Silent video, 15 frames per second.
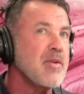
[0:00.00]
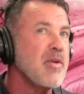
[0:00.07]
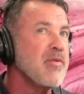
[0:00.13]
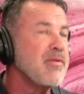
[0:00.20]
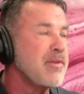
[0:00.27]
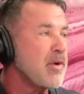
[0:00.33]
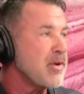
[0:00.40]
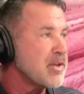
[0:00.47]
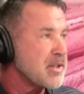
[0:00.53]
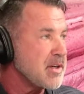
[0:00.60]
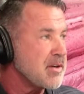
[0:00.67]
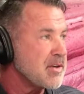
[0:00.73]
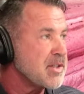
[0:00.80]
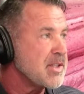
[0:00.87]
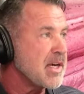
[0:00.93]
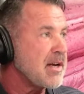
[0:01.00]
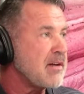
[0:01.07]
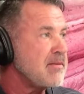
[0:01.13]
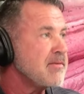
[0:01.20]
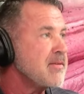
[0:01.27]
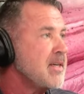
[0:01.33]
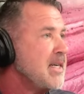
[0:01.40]
focus on
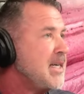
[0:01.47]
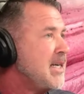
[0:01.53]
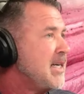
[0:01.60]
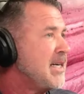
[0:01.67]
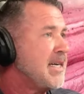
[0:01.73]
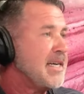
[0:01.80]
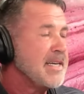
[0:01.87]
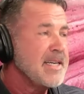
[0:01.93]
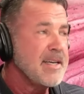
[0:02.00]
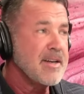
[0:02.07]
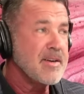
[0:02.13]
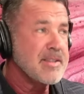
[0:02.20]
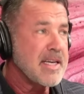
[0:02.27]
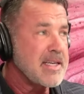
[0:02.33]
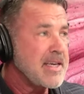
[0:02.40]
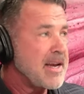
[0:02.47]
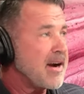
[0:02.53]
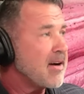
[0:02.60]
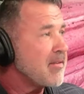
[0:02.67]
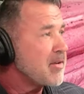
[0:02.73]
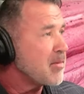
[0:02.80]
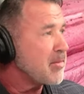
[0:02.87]
yourself, take
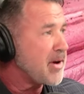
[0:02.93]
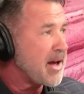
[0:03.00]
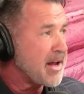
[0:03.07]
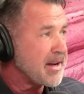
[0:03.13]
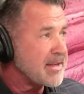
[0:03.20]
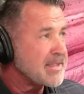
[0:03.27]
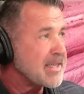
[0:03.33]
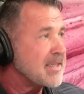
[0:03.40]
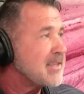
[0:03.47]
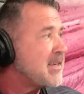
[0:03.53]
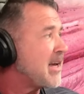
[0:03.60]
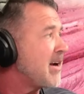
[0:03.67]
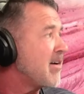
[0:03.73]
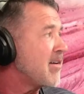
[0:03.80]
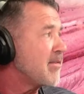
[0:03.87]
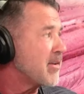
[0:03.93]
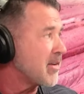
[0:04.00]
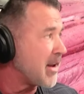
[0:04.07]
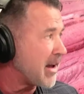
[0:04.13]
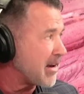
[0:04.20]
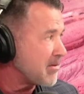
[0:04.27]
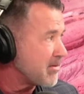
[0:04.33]
care of your body, take care of your
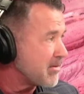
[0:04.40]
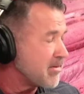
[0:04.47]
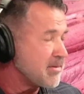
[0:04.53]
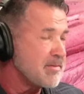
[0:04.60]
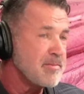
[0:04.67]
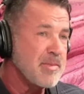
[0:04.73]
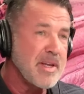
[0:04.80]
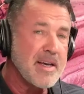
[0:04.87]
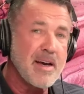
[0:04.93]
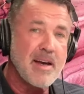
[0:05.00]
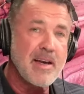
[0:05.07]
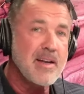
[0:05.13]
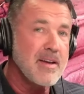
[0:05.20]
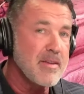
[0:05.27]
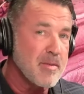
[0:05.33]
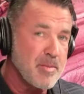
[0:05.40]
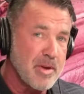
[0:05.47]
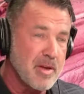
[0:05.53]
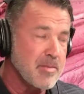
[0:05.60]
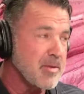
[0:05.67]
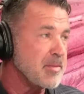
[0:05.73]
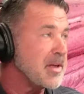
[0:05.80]
life, be kind to other
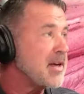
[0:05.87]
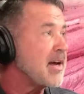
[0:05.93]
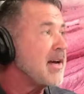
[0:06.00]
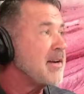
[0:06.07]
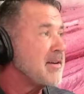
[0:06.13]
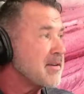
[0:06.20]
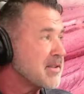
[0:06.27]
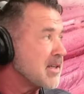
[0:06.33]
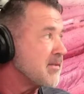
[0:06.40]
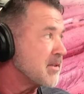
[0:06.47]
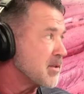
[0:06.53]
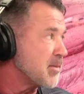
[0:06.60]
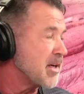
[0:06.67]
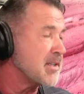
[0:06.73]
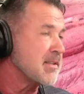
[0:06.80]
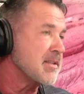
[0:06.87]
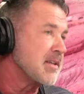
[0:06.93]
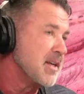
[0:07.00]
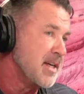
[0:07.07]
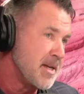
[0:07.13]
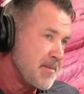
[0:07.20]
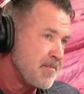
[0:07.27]
people, be kind to yourself especially.
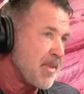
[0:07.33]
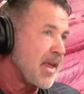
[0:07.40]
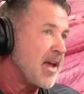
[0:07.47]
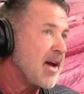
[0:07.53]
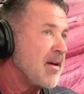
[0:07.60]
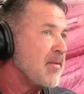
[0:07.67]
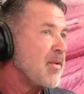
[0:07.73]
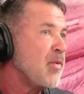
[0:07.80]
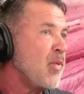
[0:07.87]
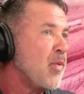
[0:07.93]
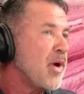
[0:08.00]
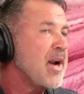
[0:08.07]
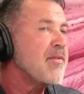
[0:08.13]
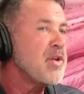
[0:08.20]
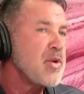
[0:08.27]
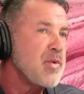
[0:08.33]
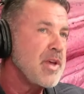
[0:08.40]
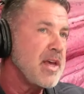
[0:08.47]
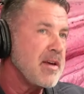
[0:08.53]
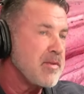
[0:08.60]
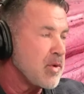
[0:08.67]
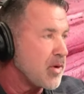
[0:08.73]
Whatever you
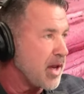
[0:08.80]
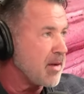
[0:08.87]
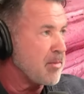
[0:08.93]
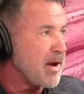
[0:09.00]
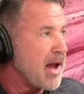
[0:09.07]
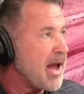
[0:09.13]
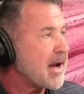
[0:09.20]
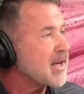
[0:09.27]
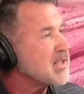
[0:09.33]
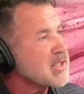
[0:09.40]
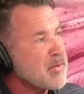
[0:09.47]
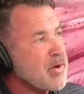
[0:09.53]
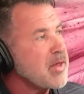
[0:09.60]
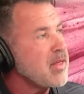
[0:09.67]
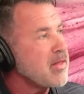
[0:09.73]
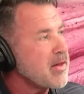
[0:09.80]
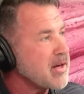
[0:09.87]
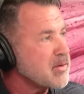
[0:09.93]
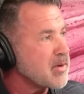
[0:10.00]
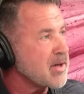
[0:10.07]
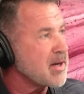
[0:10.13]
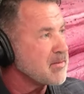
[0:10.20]
give, you get back. And so one of the
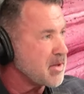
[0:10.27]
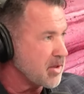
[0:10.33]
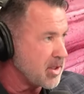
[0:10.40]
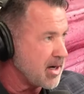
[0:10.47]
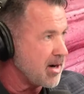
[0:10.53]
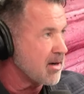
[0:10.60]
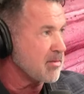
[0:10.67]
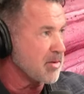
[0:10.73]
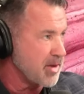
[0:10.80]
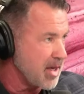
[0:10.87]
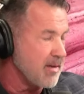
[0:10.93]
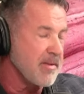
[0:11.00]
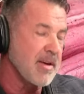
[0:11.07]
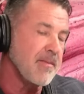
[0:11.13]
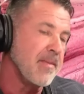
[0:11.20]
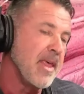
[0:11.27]
things when it comes to charitable giving,